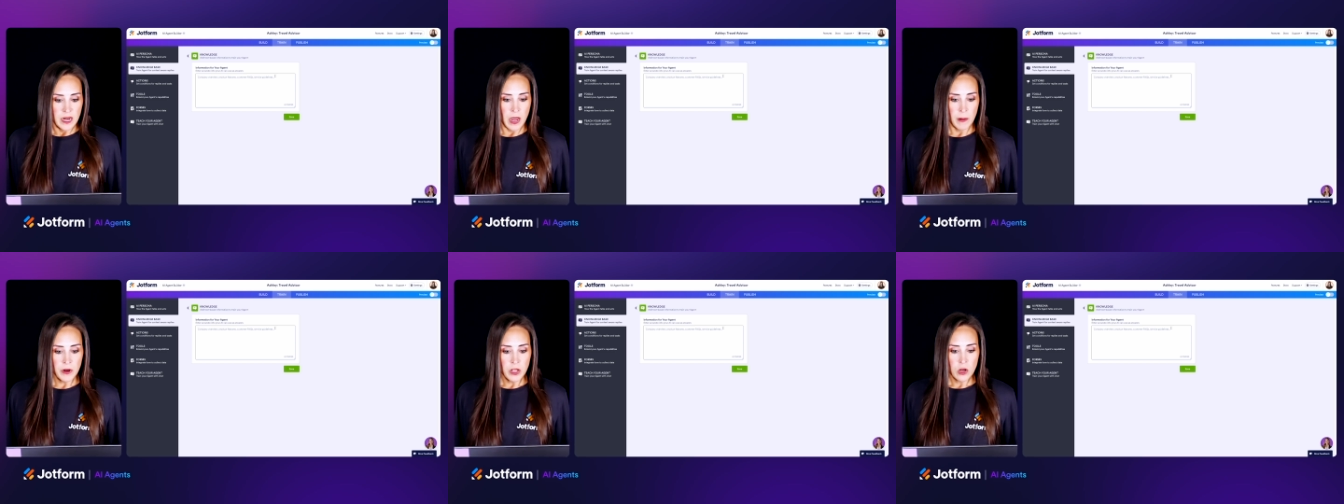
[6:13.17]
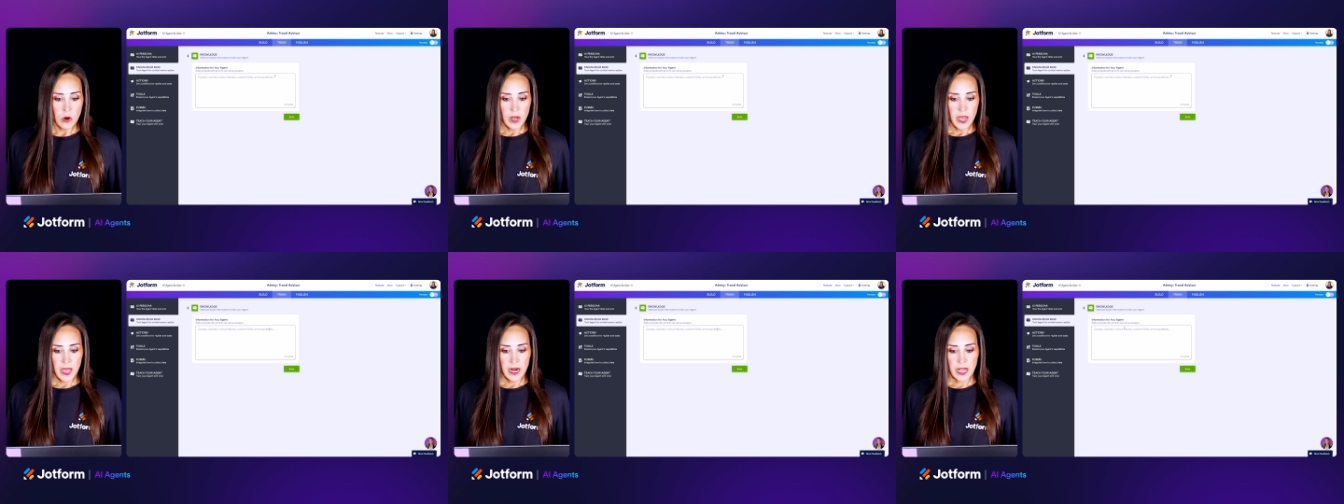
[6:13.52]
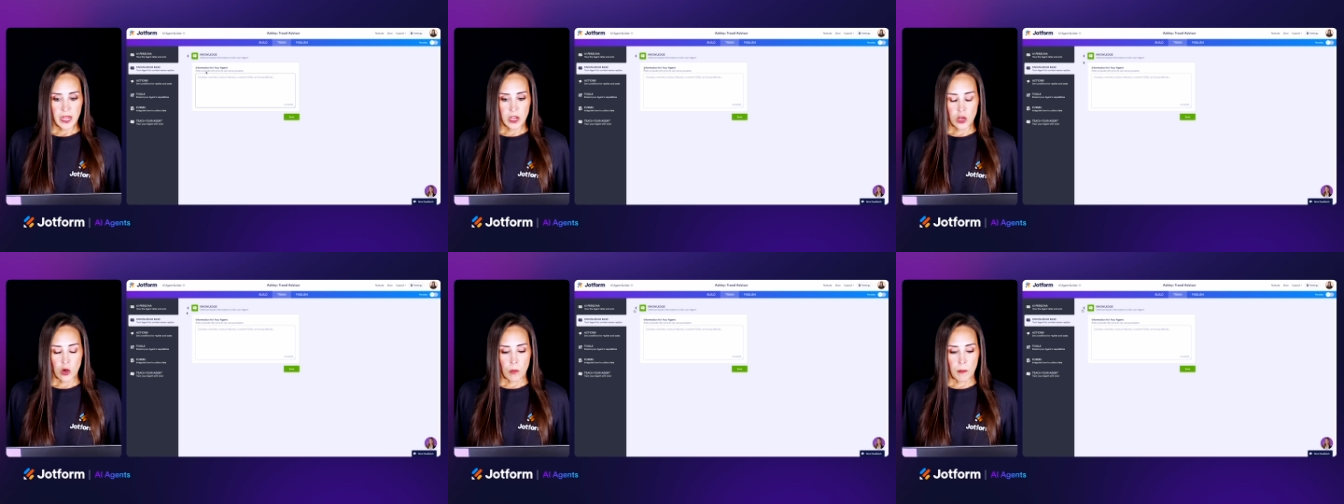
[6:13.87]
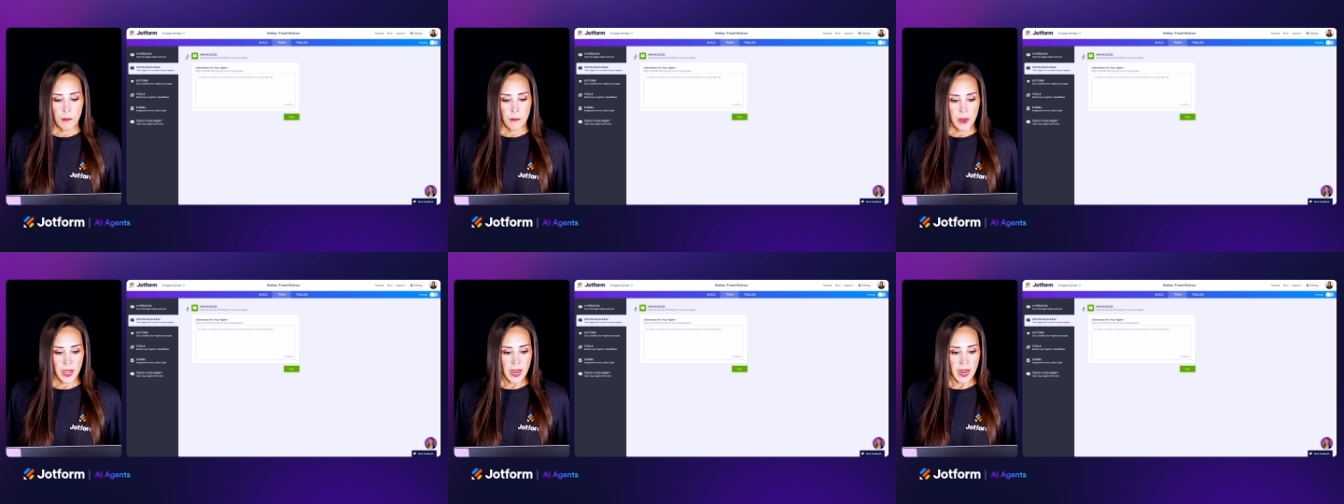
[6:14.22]
Now I'm going to go ahead and go
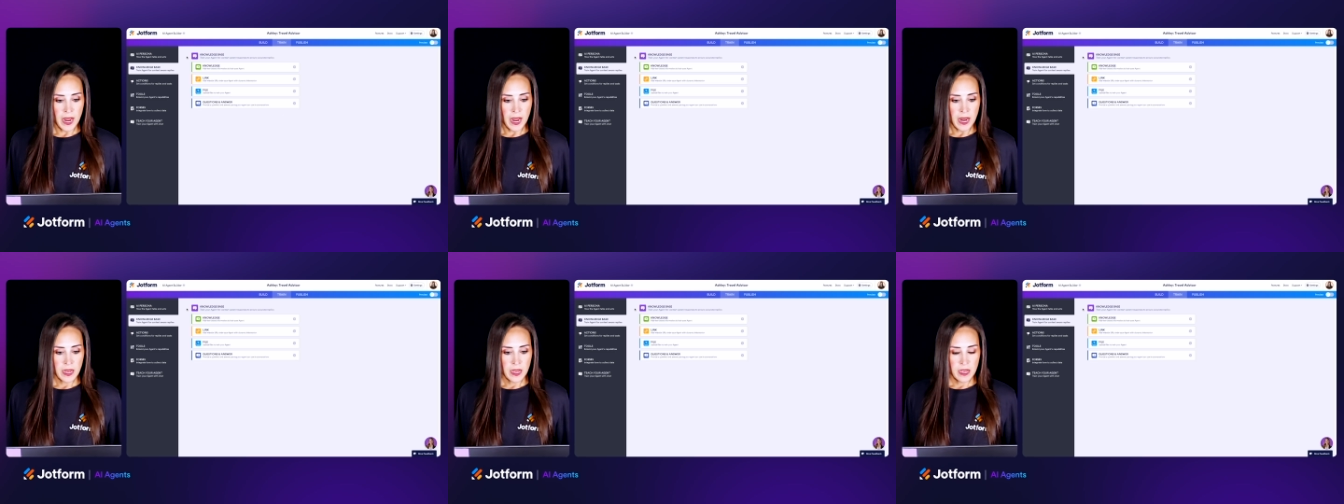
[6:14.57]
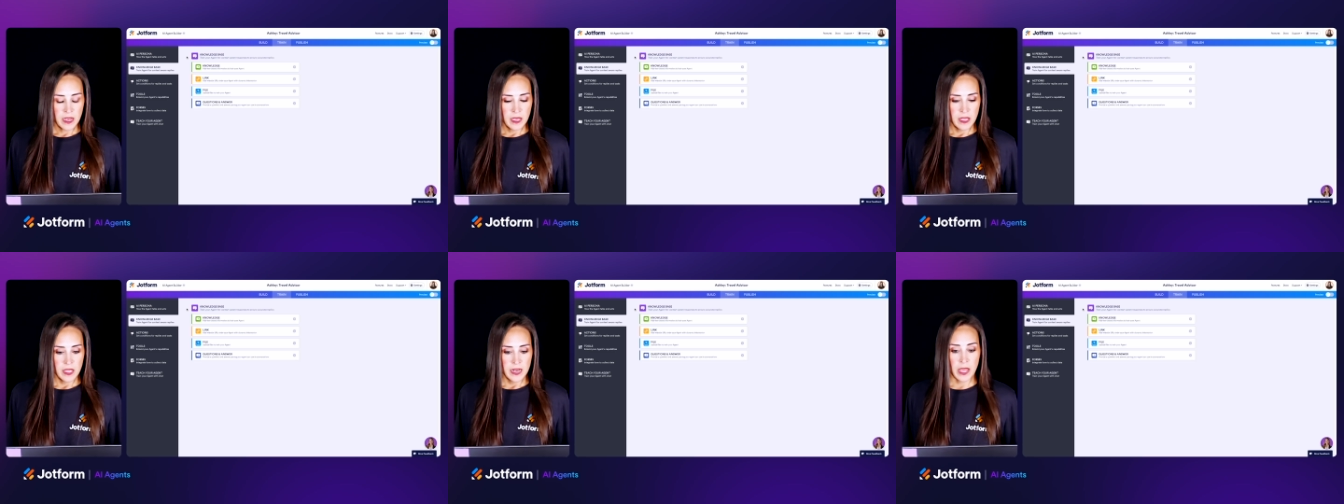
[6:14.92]
back.